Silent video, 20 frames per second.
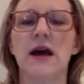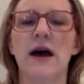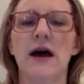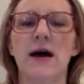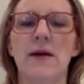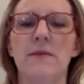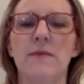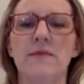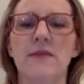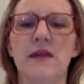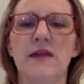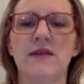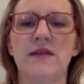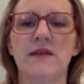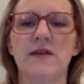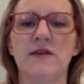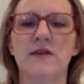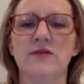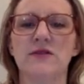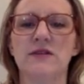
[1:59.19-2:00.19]
that
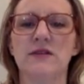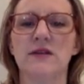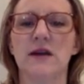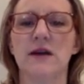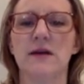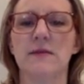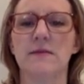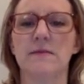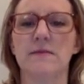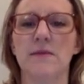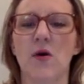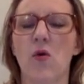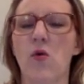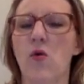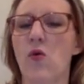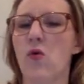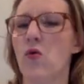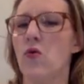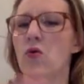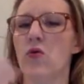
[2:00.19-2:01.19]
there's a
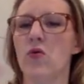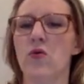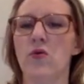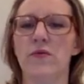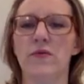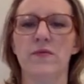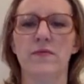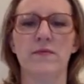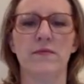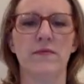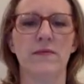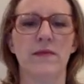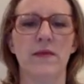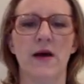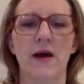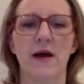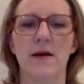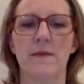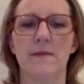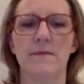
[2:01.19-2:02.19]
whole
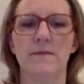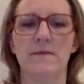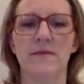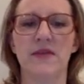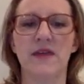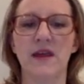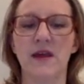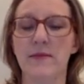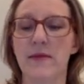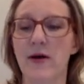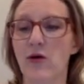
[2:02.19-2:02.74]
thing